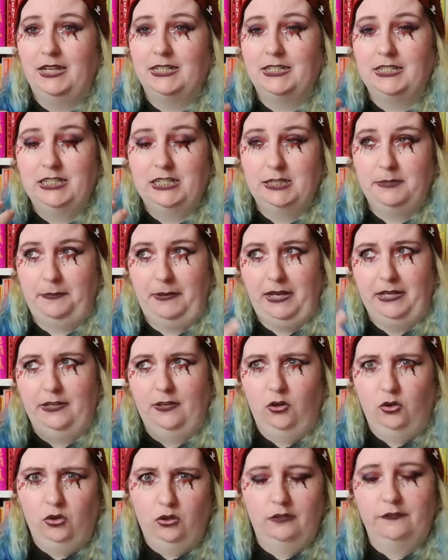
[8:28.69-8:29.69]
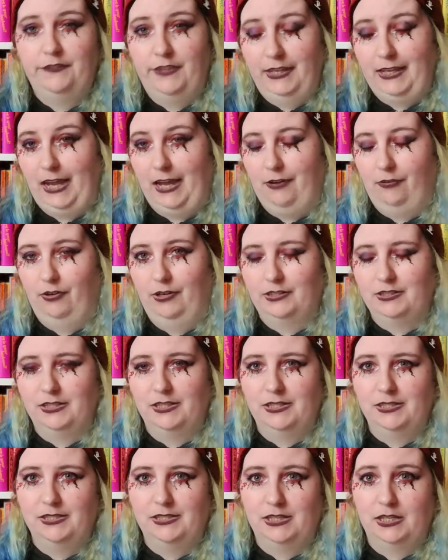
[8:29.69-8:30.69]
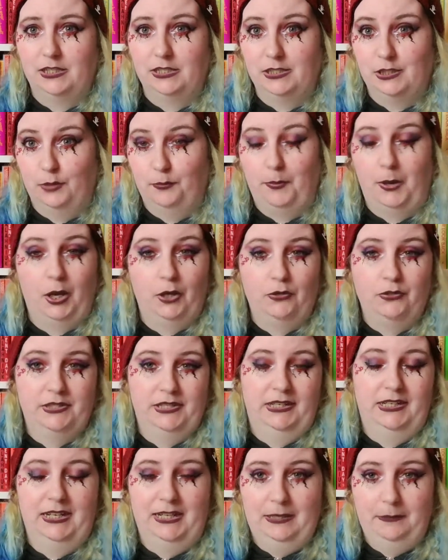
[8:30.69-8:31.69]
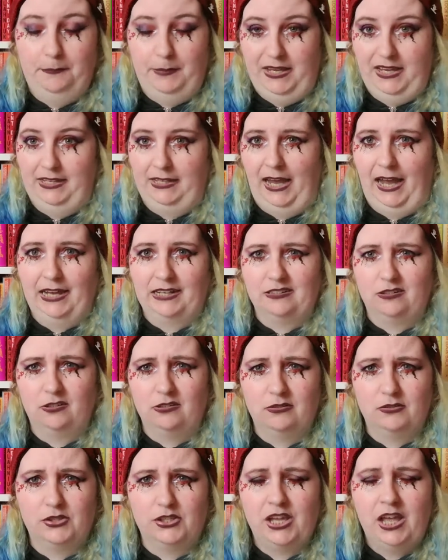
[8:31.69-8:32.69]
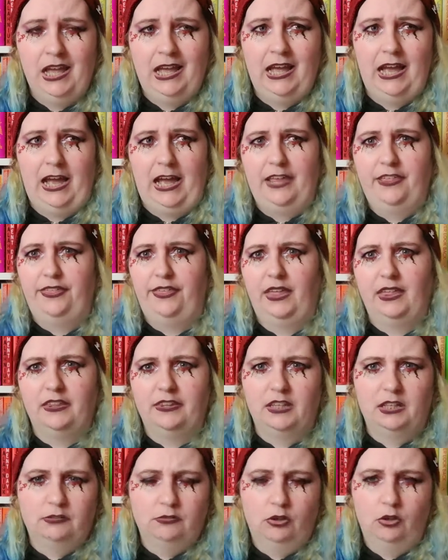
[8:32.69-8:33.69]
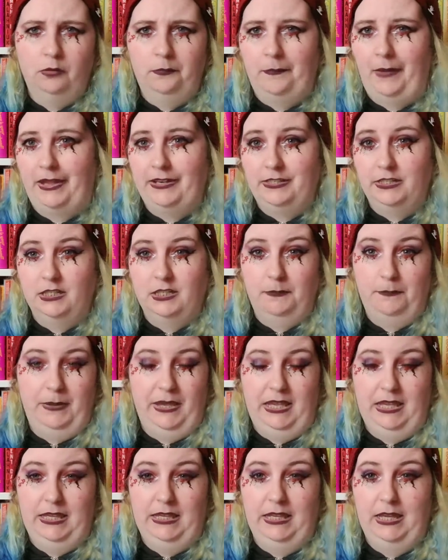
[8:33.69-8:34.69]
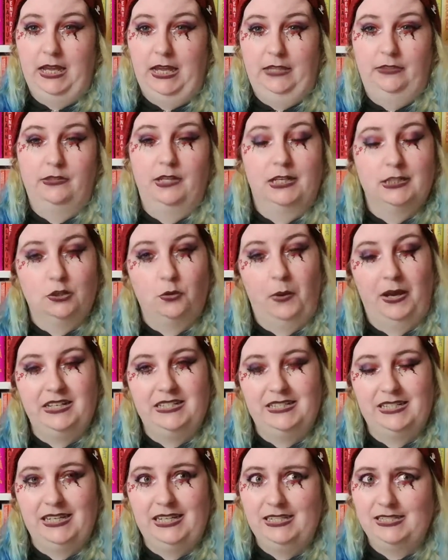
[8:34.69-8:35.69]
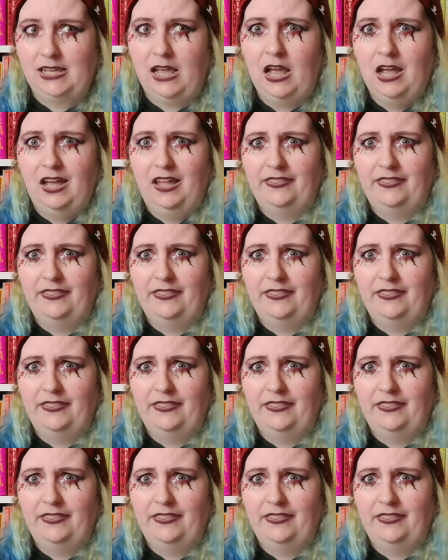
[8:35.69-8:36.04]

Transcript: Despite all of the characters supposedly being adults, I think they're all meant to be in their 20s.